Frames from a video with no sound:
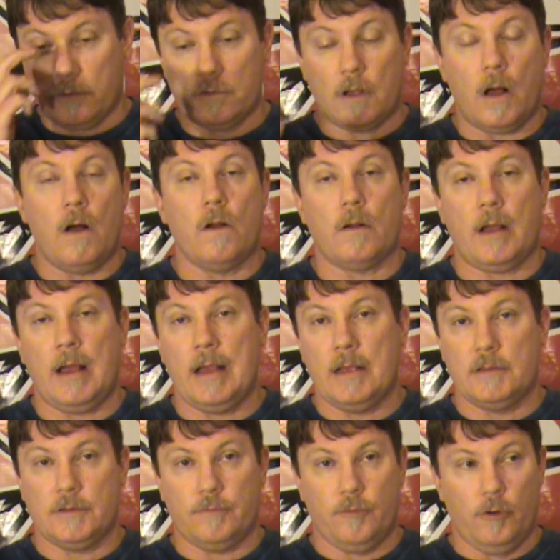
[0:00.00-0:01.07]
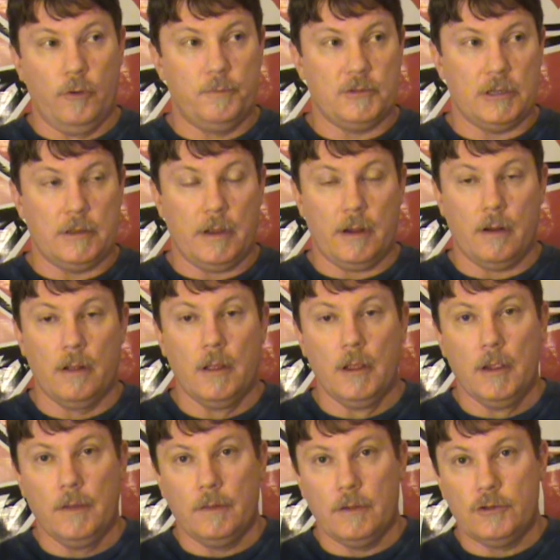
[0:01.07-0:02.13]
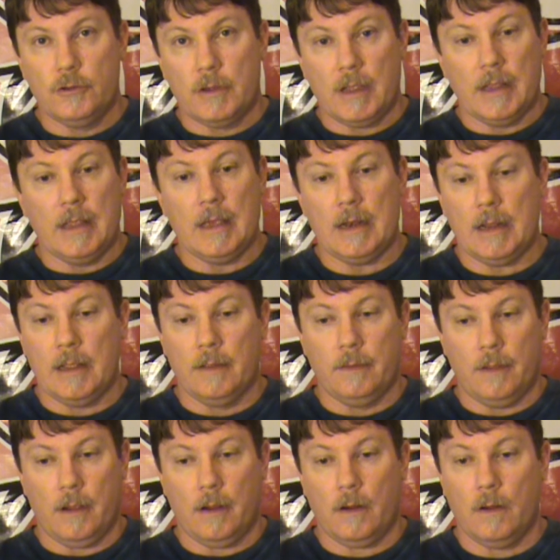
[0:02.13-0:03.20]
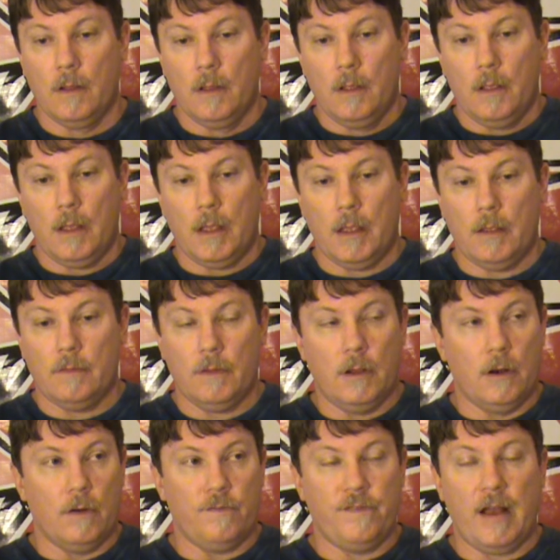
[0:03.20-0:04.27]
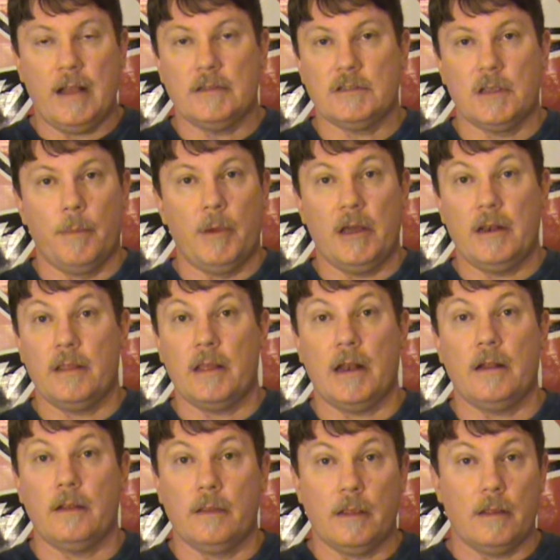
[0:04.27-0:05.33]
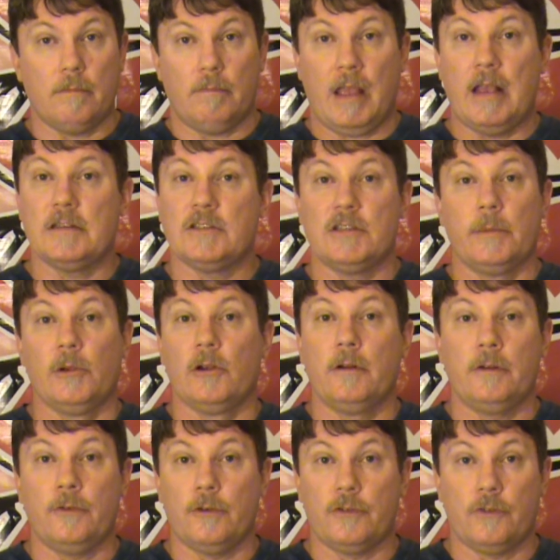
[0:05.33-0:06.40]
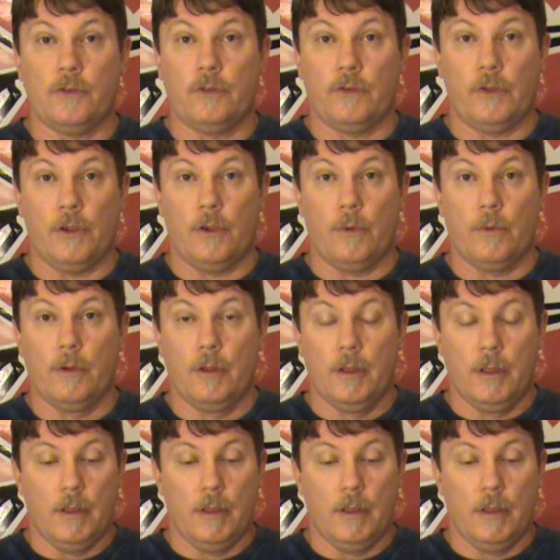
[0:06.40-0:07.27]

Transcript: There's all kinds of groups in there that you can get in there and, you know, find somebody that has similar interests to you.